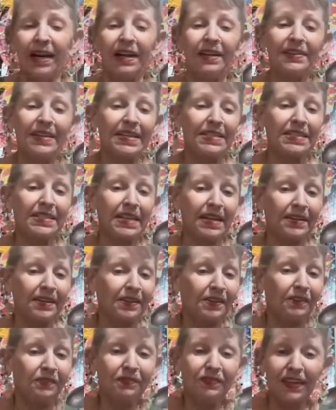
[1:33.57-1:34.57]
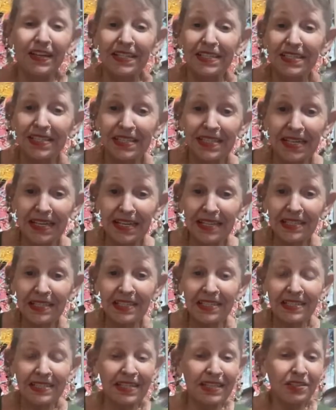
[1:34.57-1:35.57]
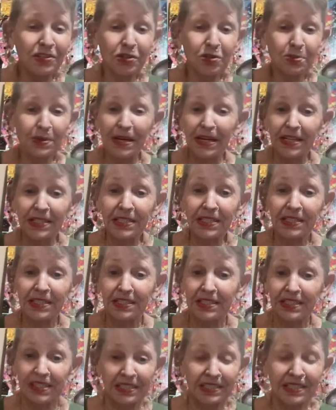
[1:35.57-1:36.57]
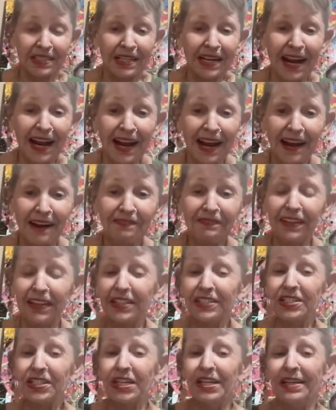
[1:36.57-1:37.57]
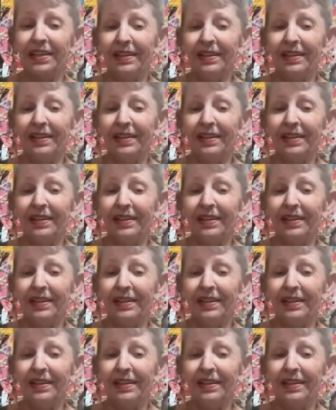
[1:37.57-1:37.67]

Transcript: They said it'll fit a six inch wrist, six and a half inch.